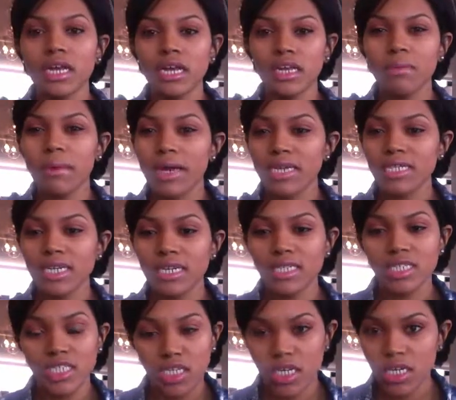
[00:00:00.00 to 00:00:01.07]
Like nobody's like a
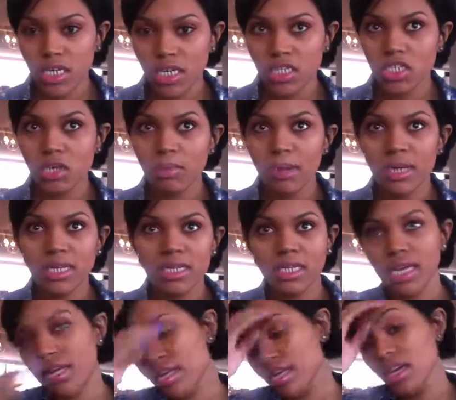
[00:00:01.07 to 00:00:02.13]
judge. Nobody's
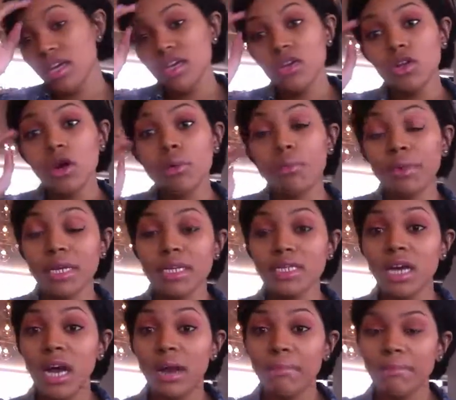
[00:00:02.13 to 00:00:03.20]
like, you know, big
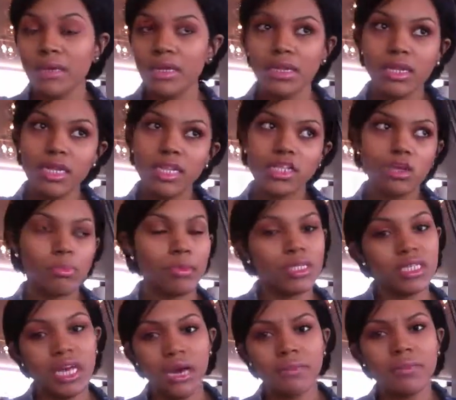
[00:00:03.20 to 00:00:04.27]
time in this or big
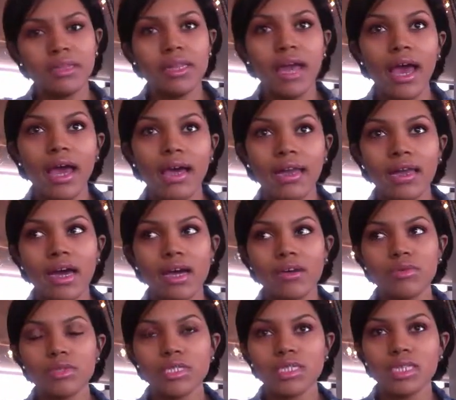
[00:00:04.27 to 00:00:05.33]
time in that. And
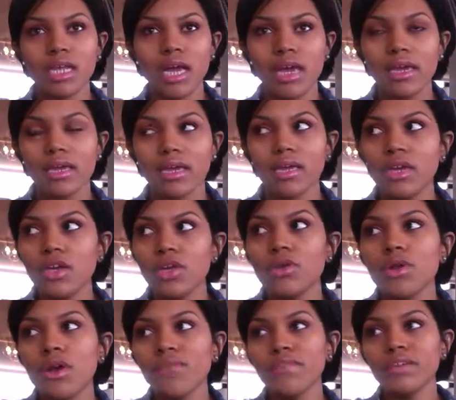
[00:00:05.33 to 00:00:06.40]
I was just like, you
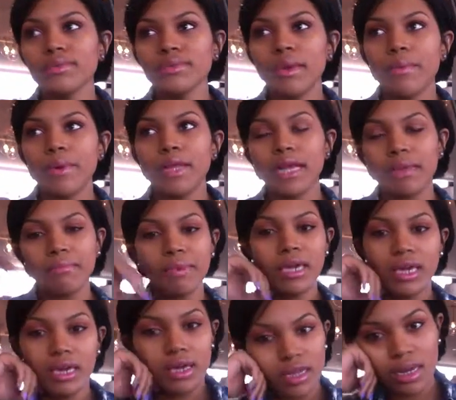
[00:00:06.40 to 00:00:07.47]
know, feeling some type of way like,
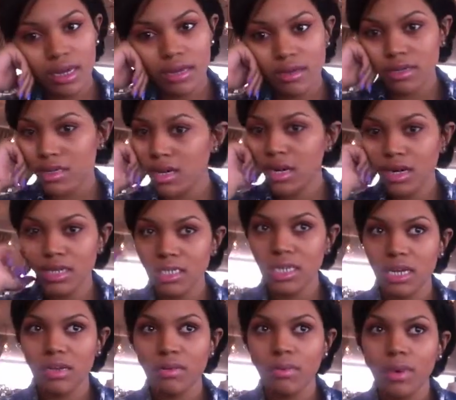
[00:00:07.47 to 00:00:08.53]
man, like, gosh,
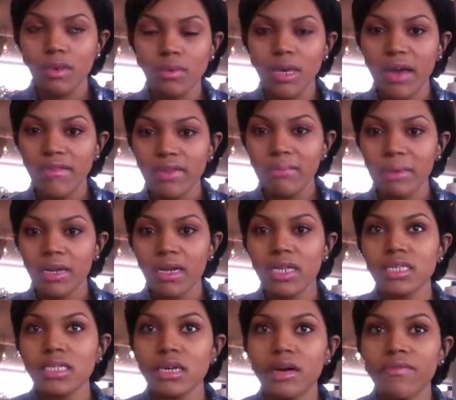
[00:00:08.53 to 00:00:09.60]
like, why don't we have anybody
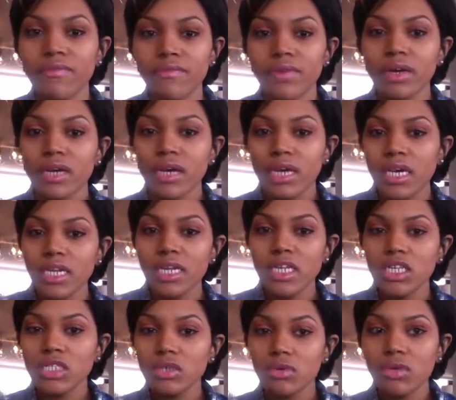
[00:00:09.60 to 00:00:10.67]
that's of any
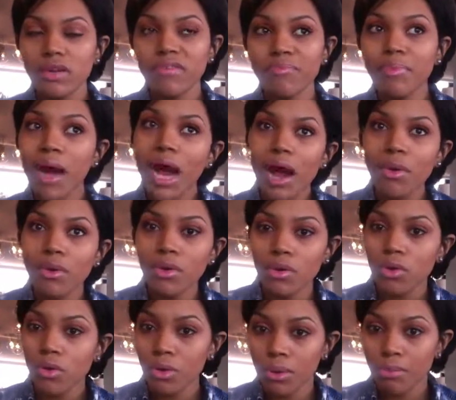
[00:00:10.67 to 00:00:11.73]
sort of power
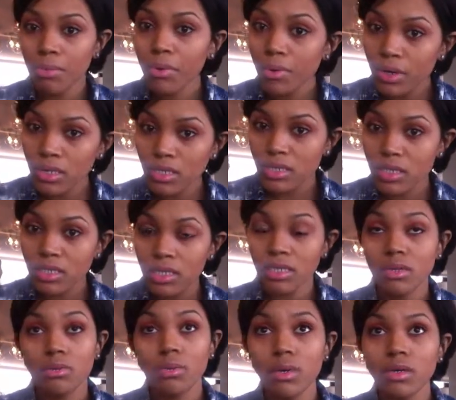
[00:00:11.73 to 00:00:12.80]
or importance in
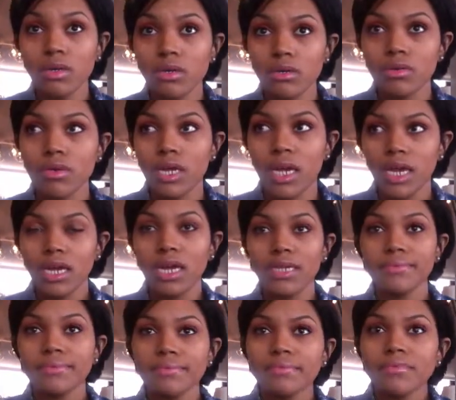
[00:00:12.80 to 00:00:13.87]
the world?
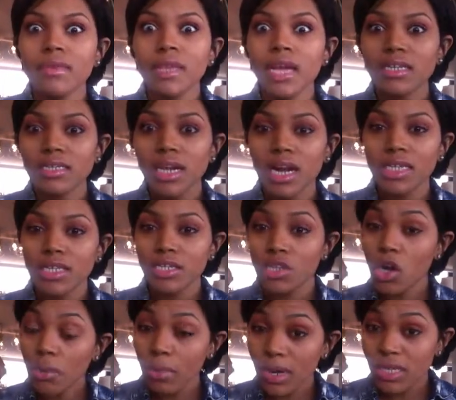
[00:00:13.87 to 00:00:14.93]
And as I got to
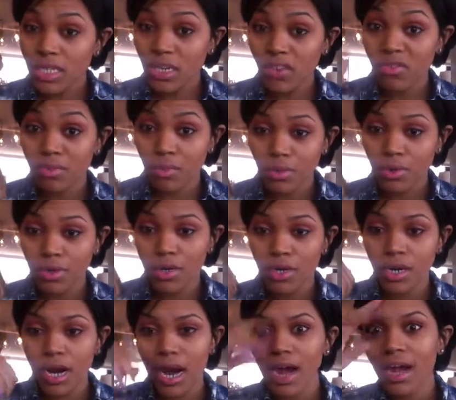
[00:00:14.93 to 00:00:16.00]
know myself
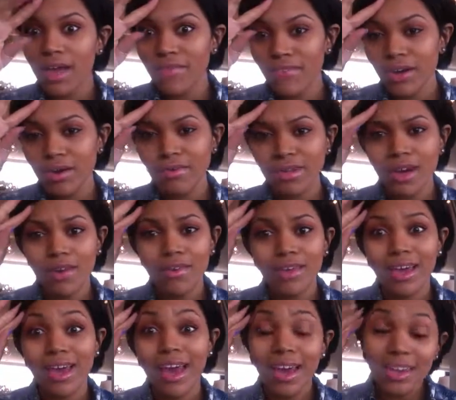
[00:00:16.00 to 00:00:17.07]
more, I found out
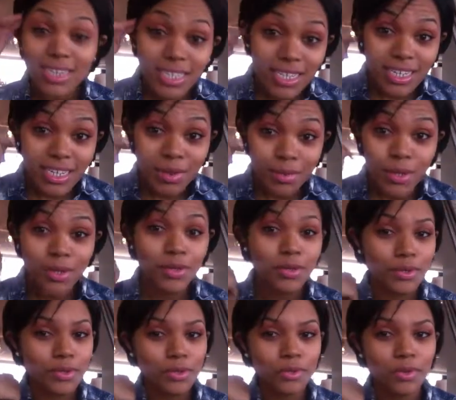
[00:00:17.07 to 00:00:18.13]
that actually we
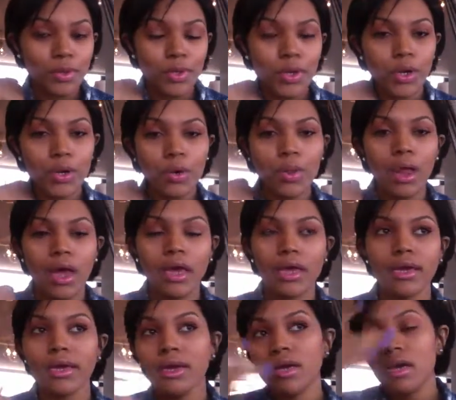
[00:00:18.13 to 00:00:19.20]
do, you know, like,
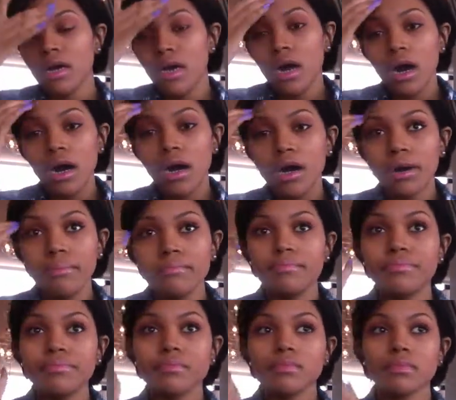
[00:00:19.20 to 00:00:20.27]

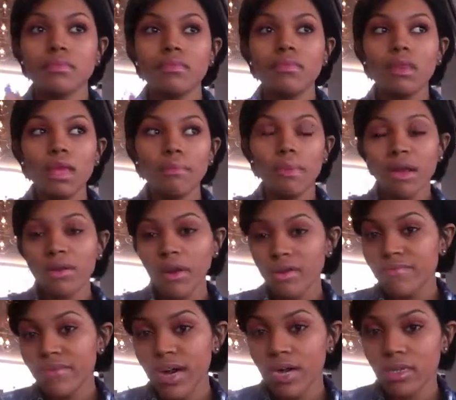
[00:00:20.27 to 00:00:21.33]
my
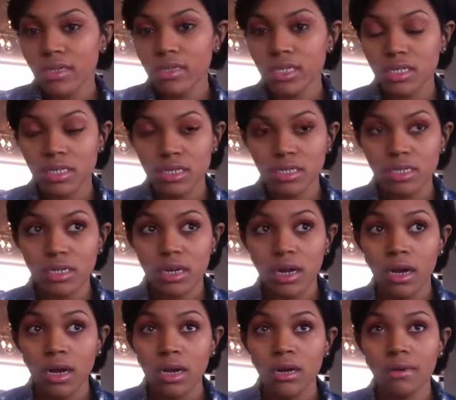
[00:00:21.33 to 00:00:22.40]
grandfather was
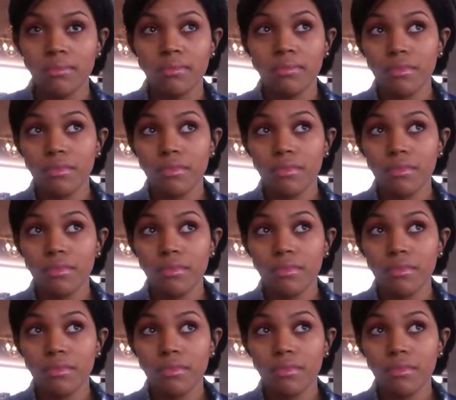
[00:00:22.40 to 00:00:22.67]
a